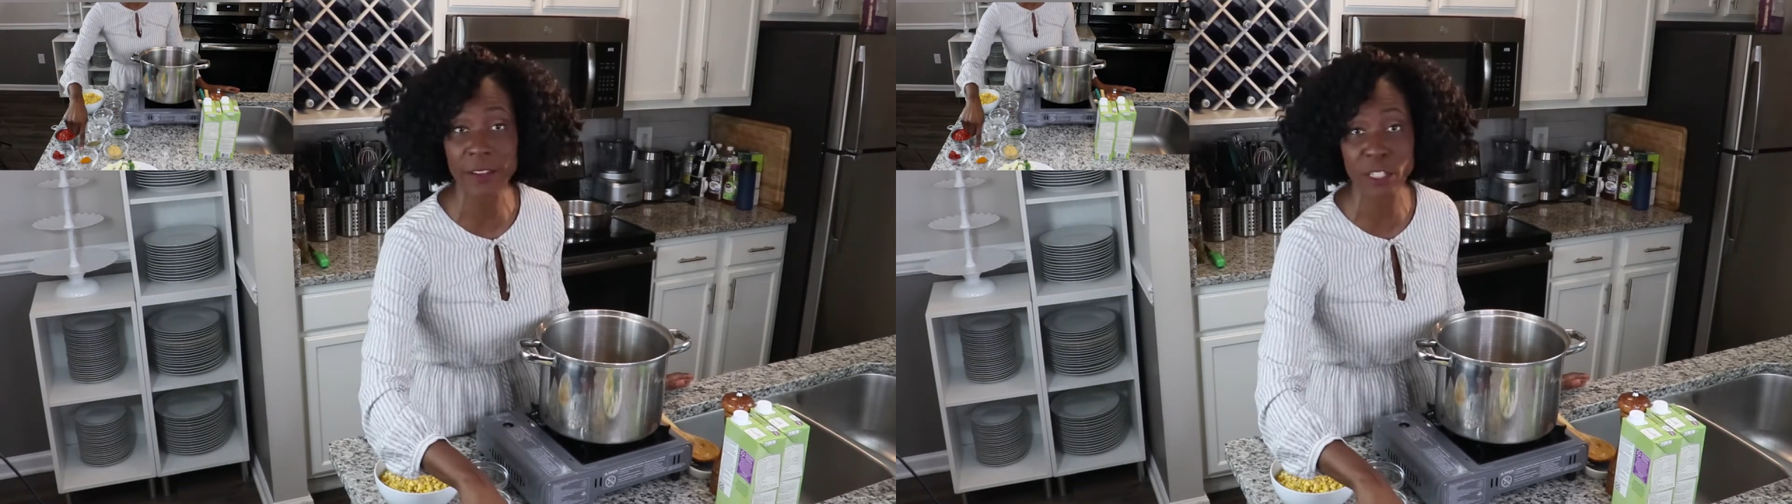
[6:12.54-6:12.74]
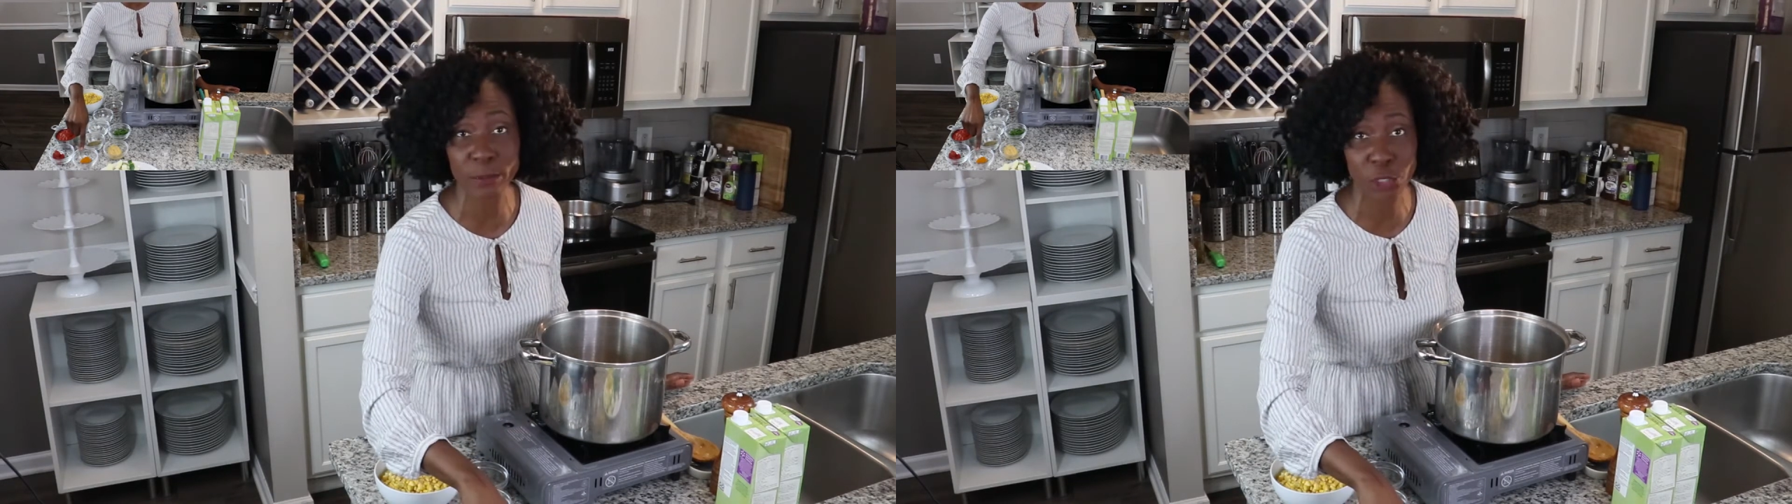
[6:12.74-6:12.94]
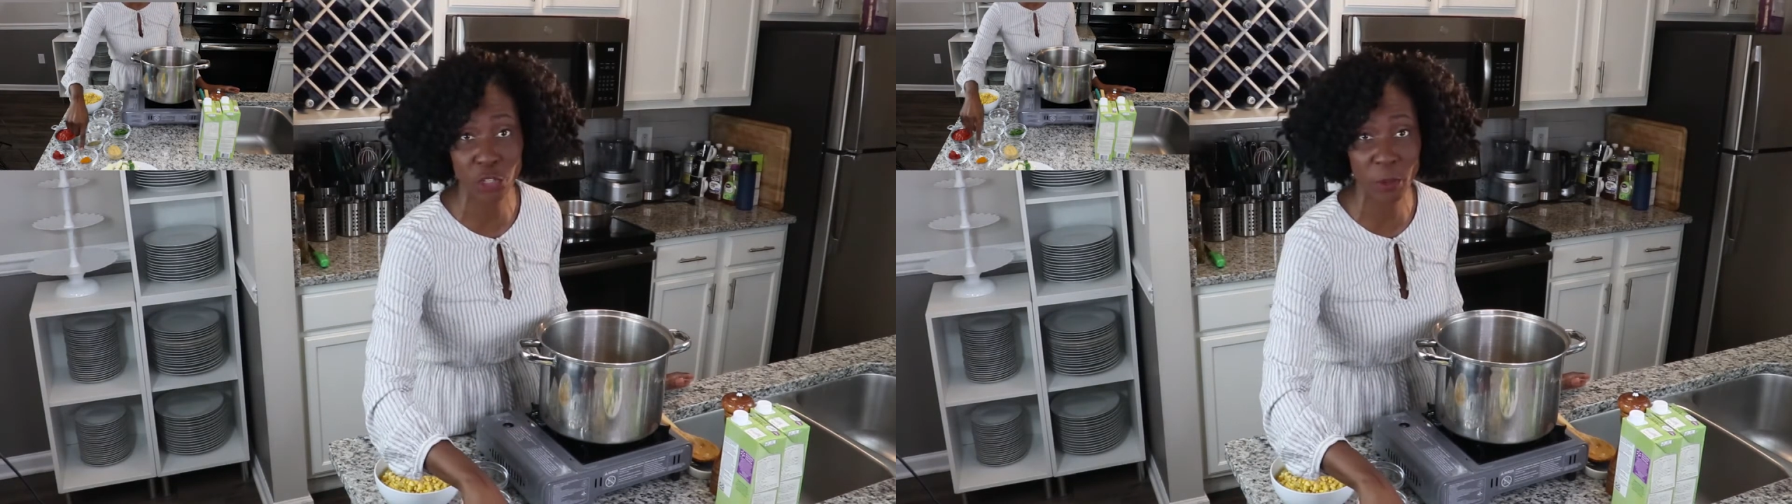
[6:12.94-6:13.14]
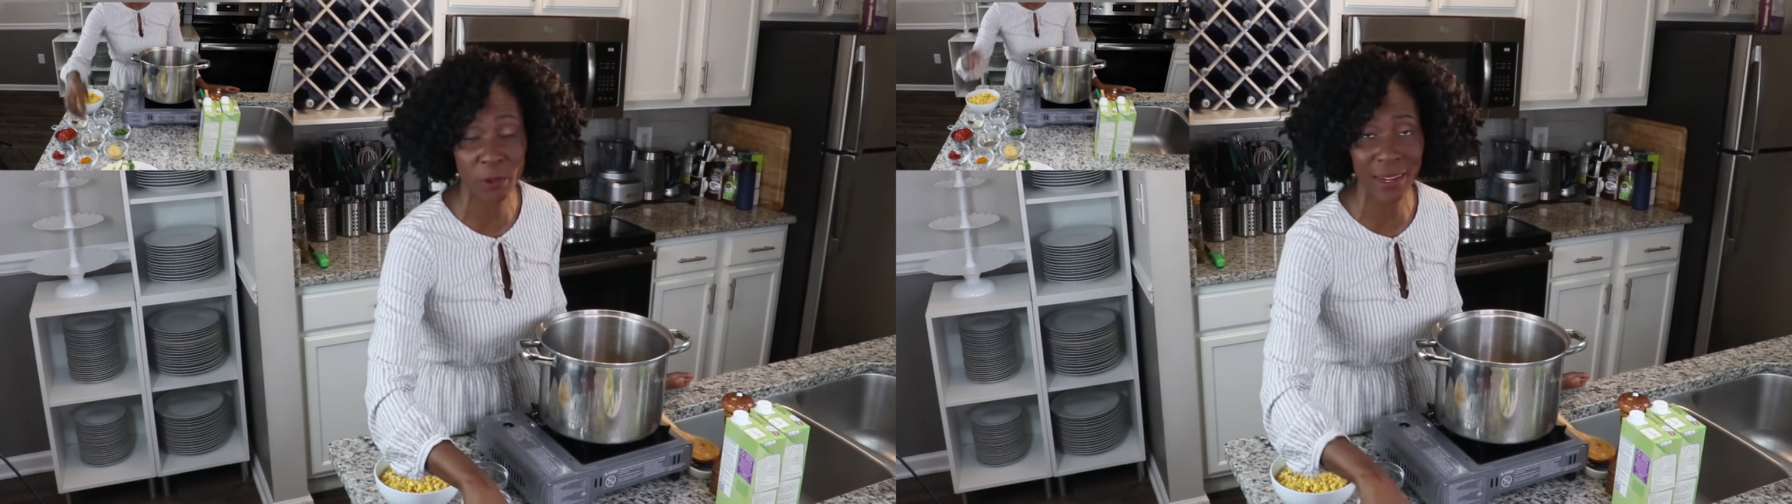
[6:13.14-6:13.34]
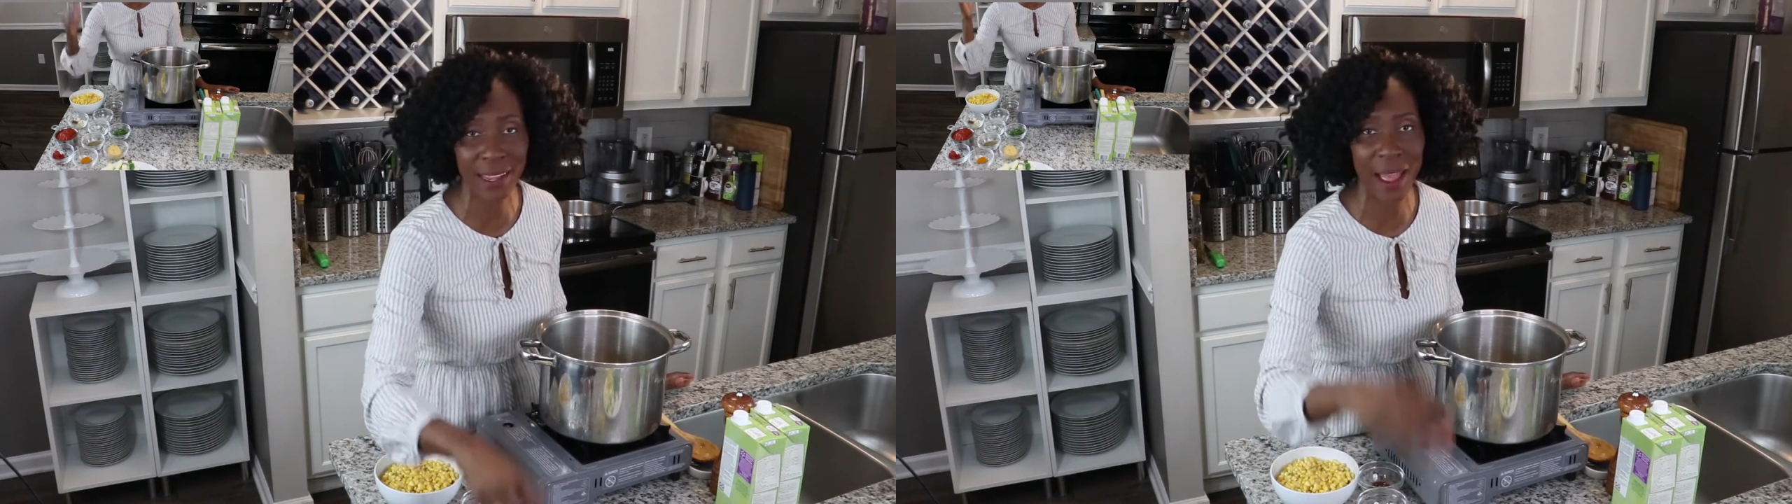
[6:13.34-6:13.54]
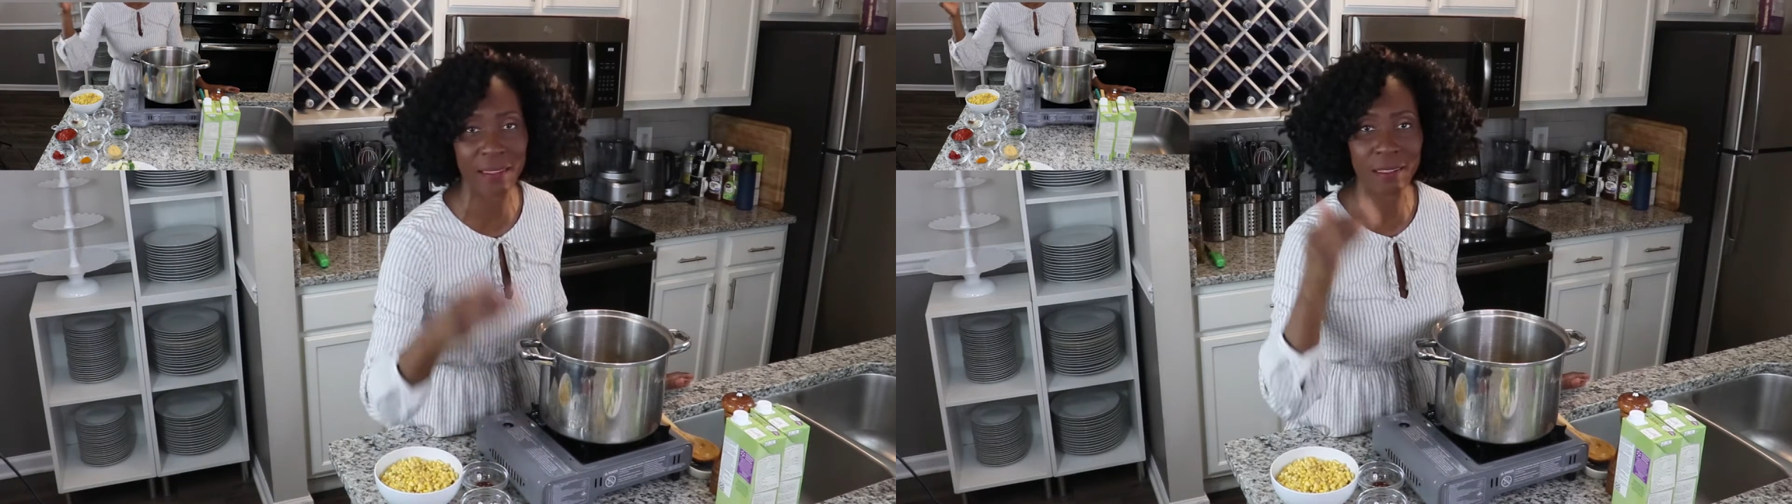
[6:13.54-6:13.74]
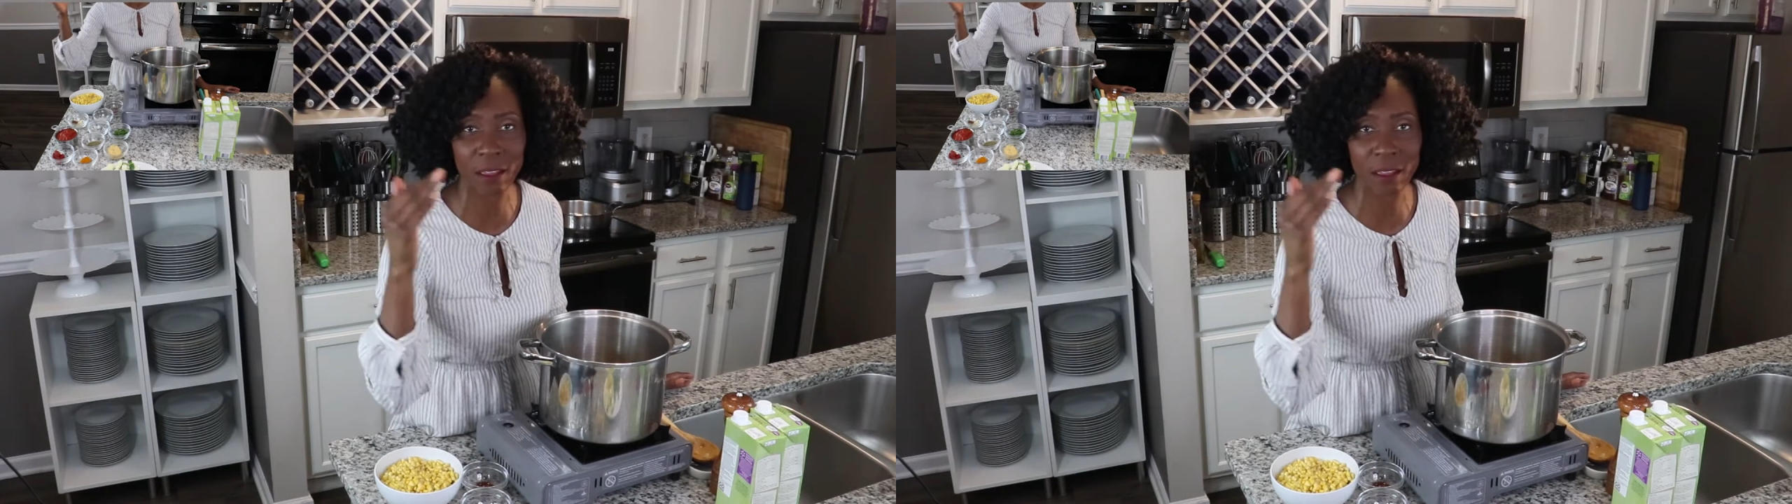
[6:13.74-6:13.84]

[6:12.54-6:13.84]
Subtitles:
have some turmeric. I